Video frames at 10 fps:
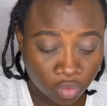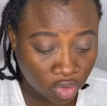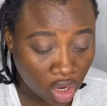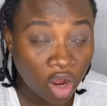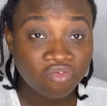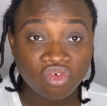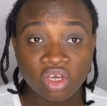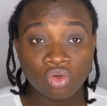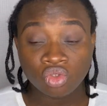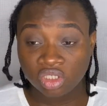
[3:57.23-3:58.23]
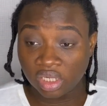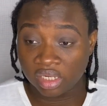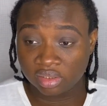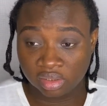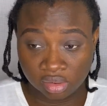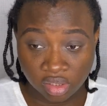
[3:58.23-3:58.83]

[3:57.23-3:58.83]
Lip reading: We're off to a good start.